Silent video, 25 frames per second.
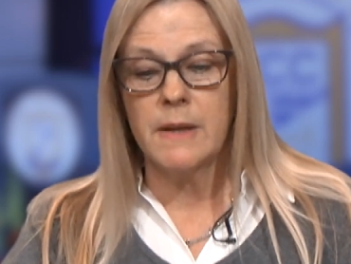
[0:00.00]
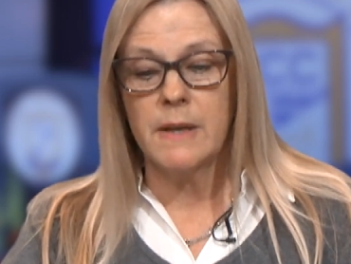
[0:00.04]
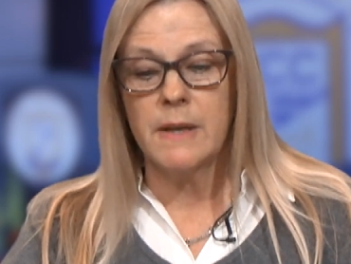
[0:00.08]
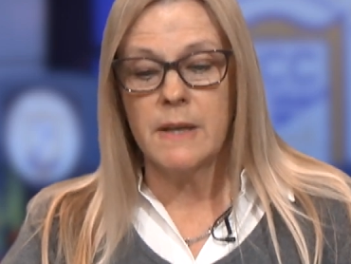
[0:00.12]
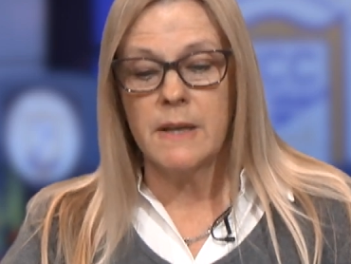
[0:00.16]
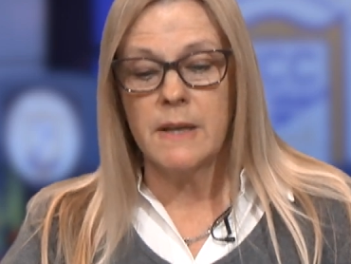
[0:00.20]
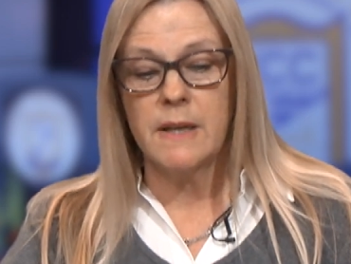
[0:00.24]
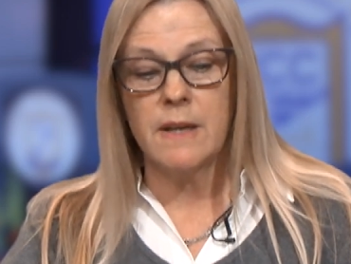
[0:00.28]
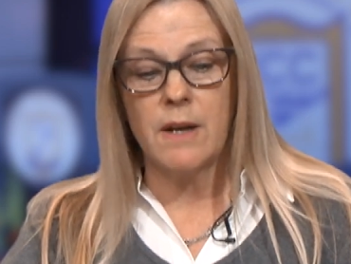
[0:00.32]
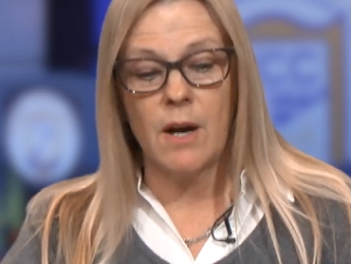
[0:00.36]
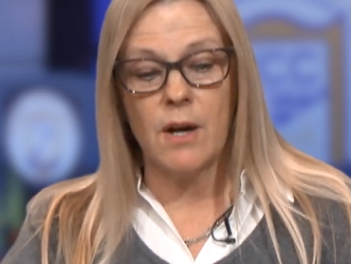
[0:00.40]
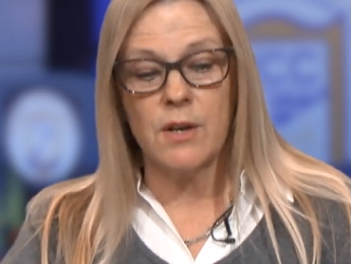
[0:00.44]

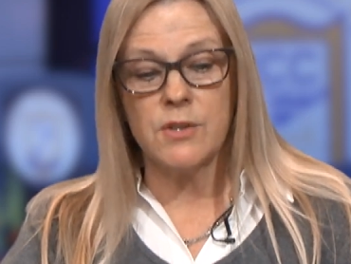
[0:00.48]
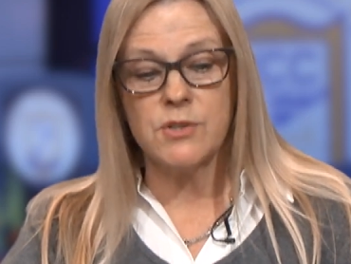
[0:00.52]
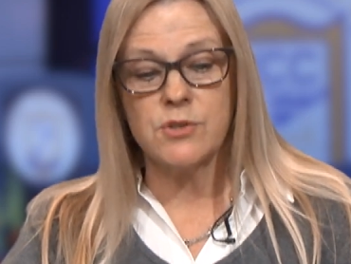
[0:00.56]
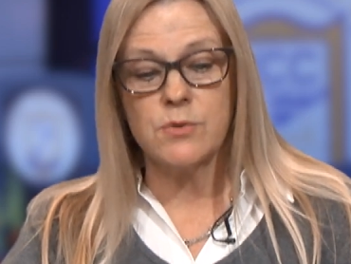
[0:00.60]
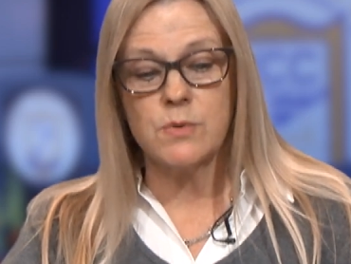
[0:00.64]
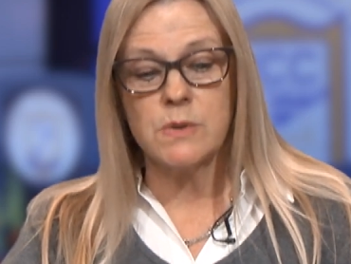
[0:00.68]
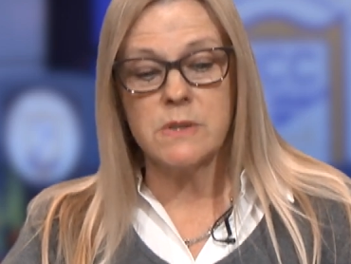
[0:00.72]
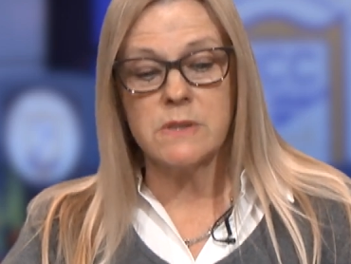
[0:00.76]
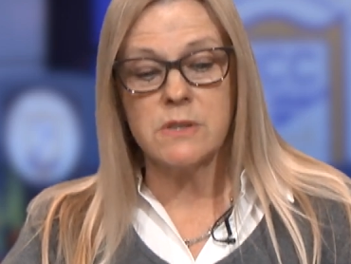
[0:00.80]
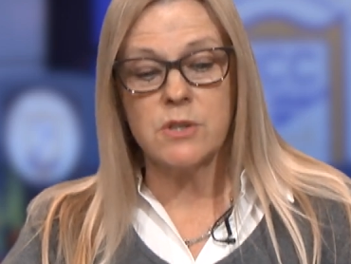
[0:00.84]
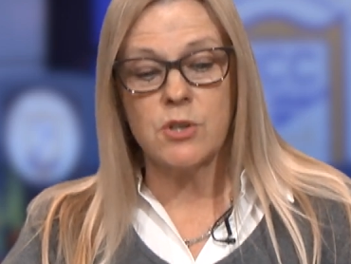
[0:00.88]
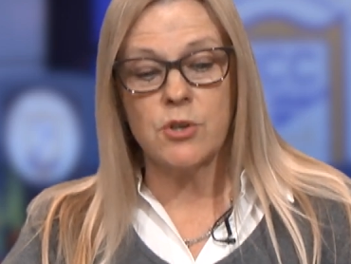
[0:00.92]
He
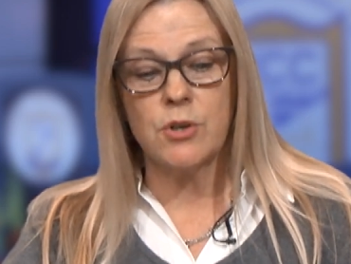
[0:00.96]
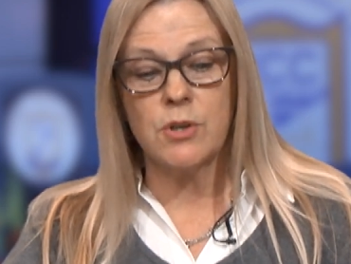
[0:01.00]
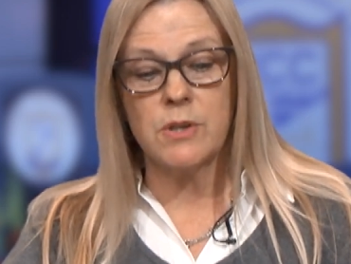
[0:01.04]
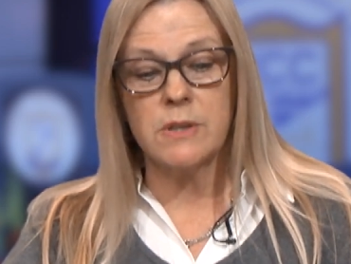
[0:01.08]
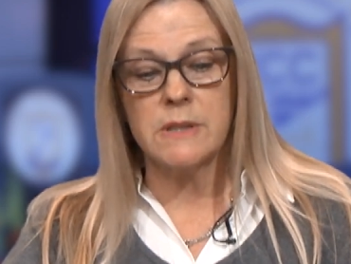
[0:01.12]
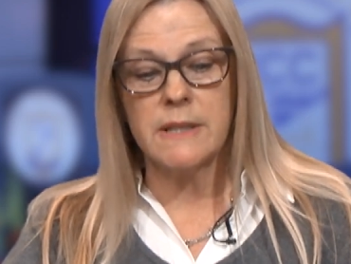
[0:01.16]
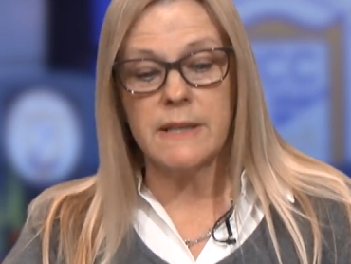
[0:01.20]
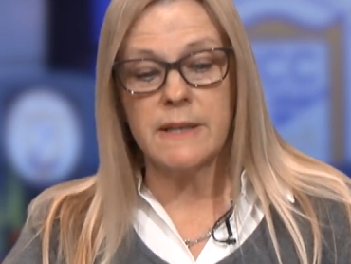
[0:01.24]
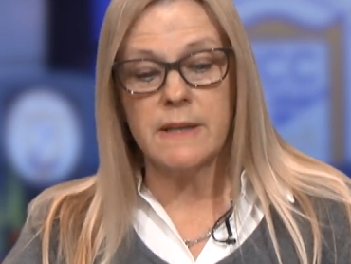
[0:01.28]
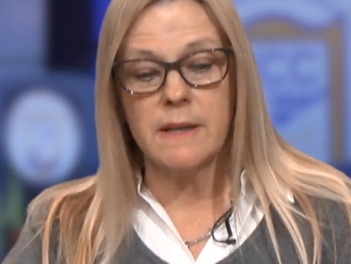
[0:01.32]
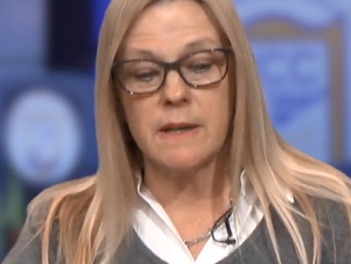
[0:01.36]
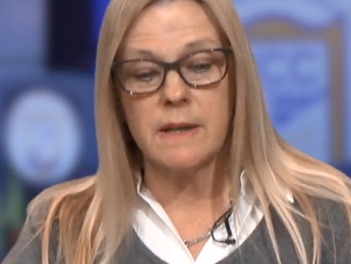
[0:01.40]
also is
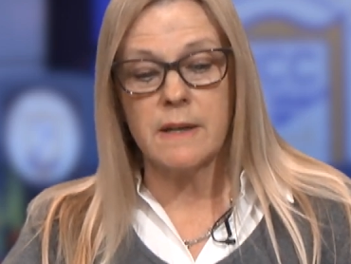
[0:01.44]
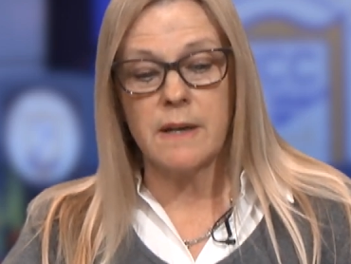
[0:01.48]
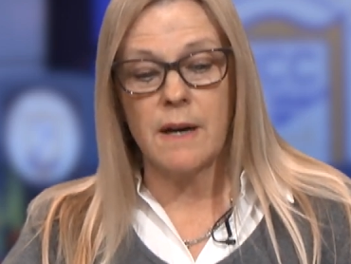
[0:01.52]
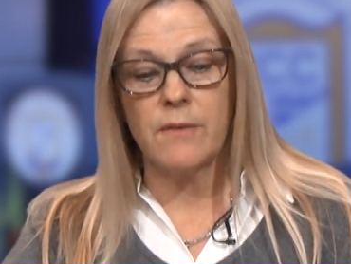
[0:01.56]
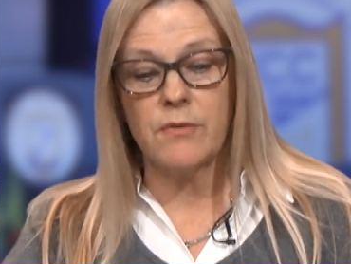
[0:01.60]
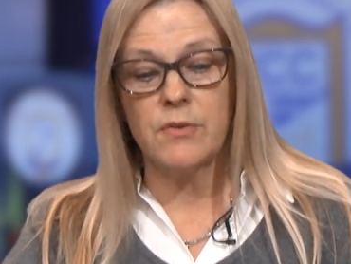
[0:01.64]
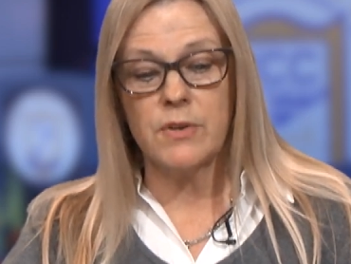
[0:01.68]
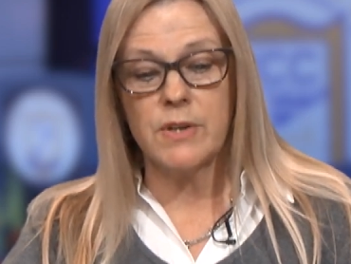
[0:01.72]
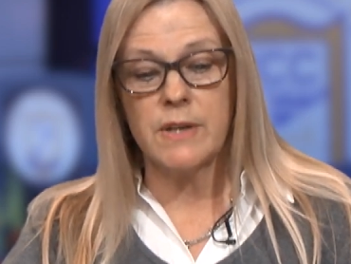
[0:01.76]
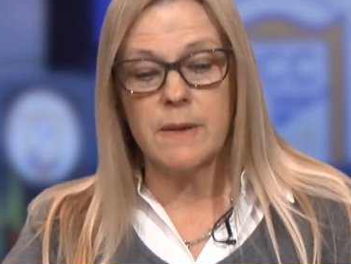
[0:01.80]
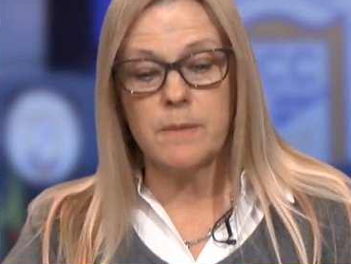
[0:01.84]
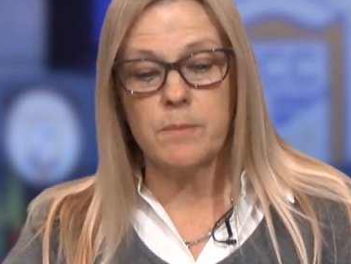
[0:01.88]
currently a
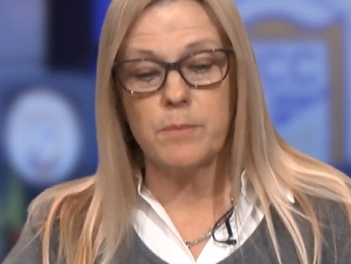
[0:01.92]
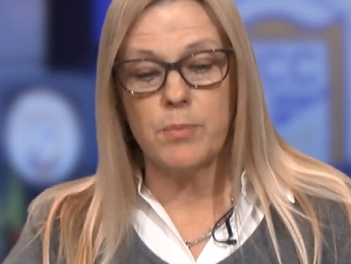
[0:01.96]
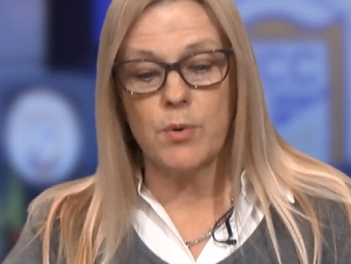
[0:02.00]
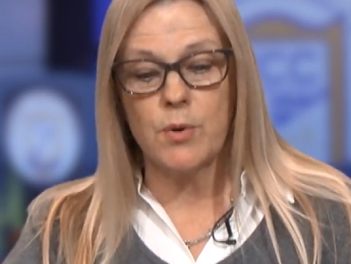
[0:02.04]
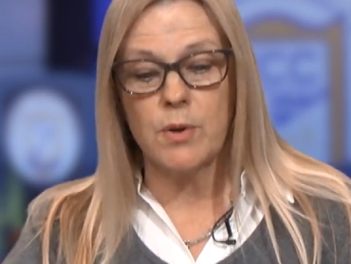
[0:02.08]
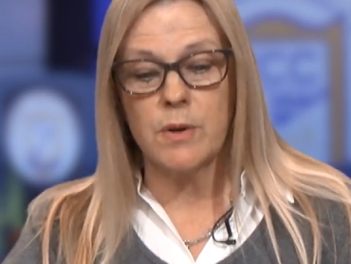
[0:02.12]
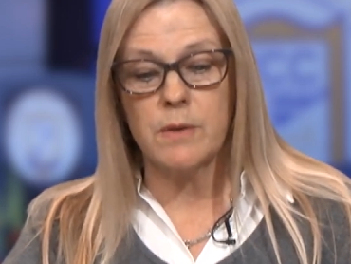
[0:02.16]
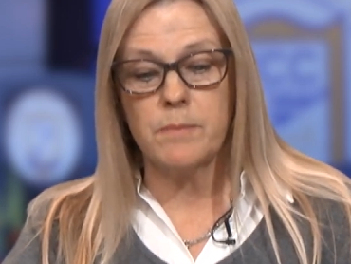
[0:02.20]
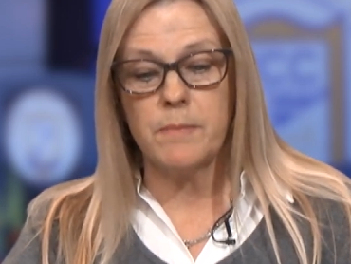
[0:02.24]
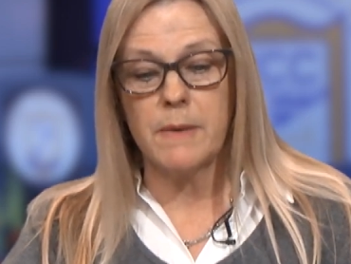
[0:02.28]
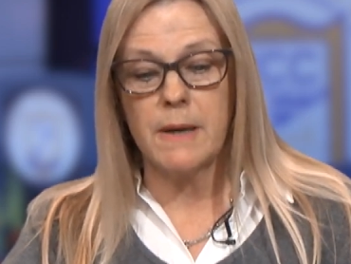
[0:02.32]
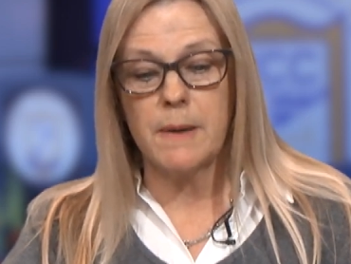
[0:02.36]
governing board